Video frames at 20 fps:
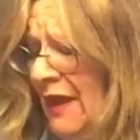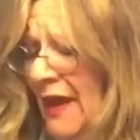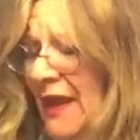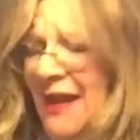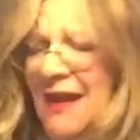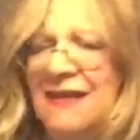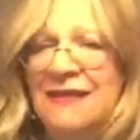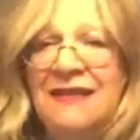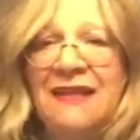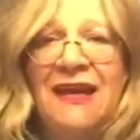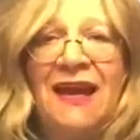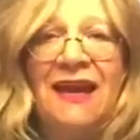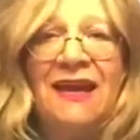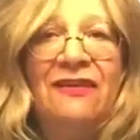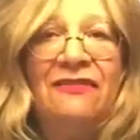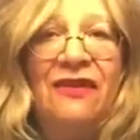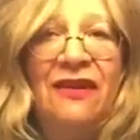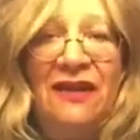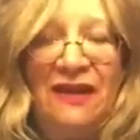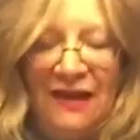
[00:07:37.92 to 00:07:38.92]
that's kind
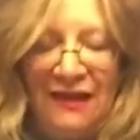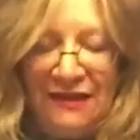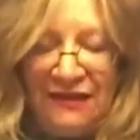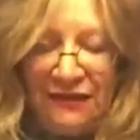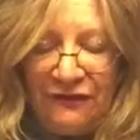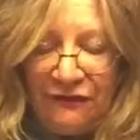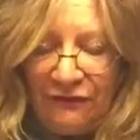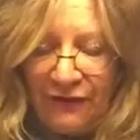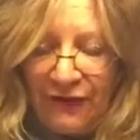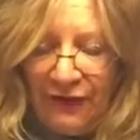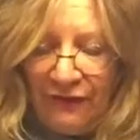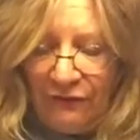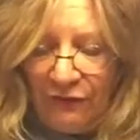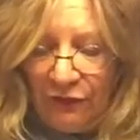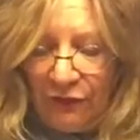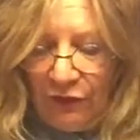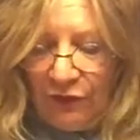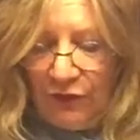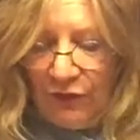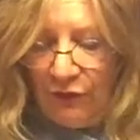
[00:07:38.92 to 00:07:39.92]
of a nice
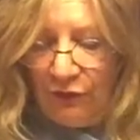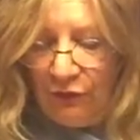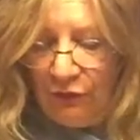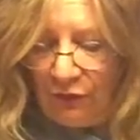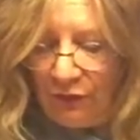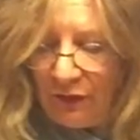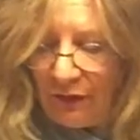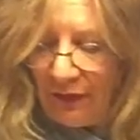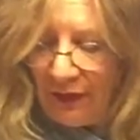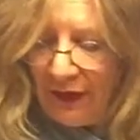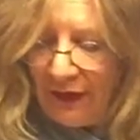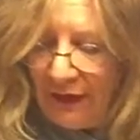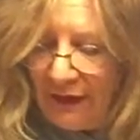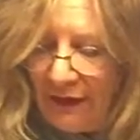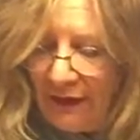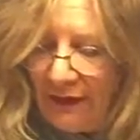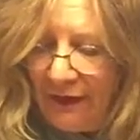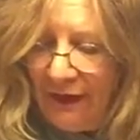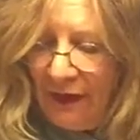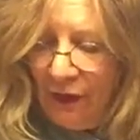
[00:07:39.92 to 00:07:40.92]
flavor. You know,
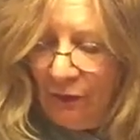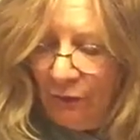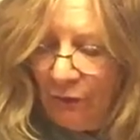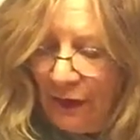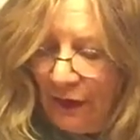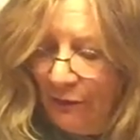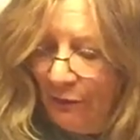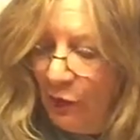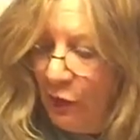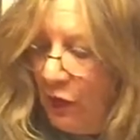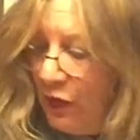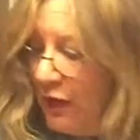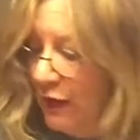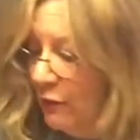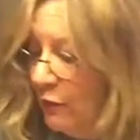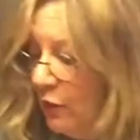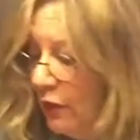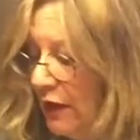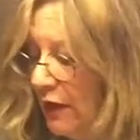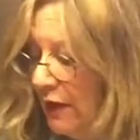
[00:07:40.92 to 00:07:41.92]
red palm
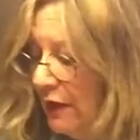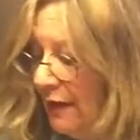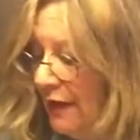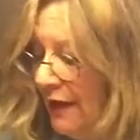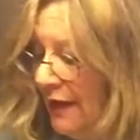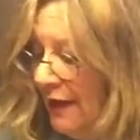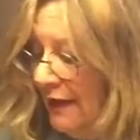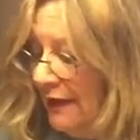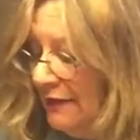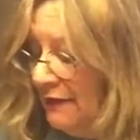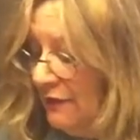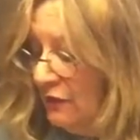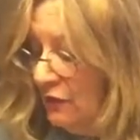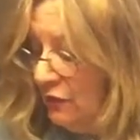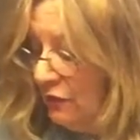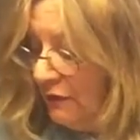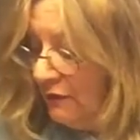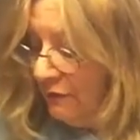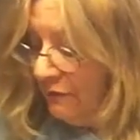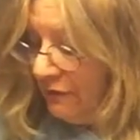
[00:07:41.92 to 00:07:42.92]
oil is
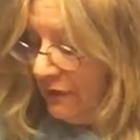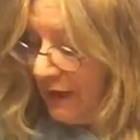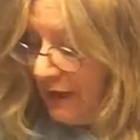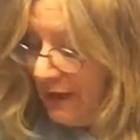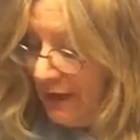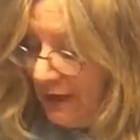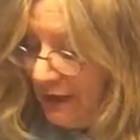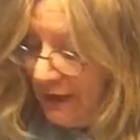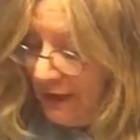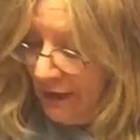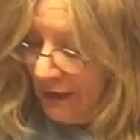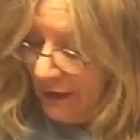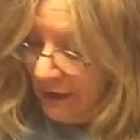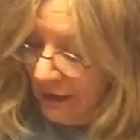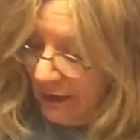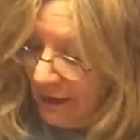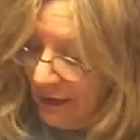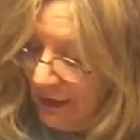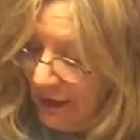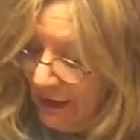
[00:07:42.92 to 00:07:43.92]
sort of like
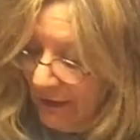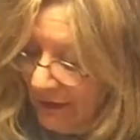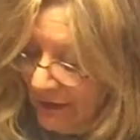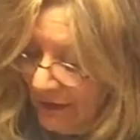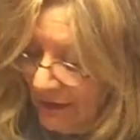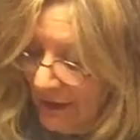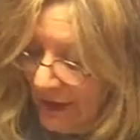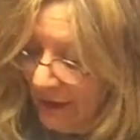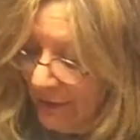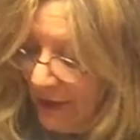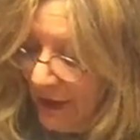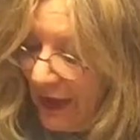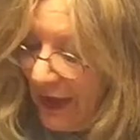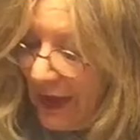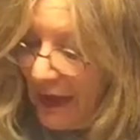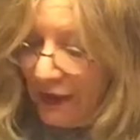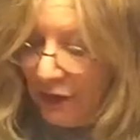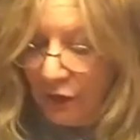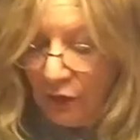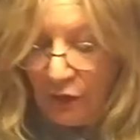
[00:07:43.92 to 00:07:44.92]
in the same
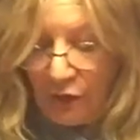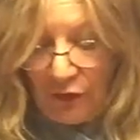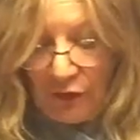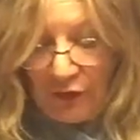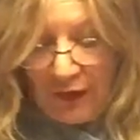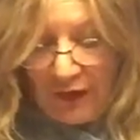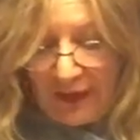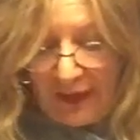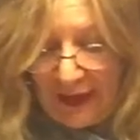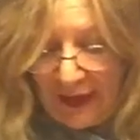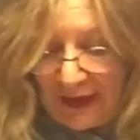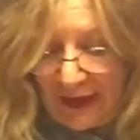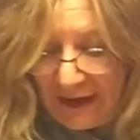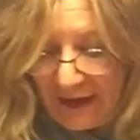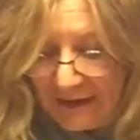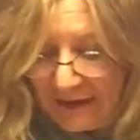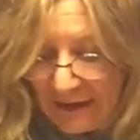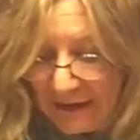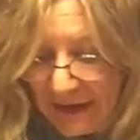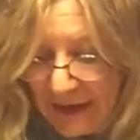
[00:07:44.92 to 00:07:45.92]
category as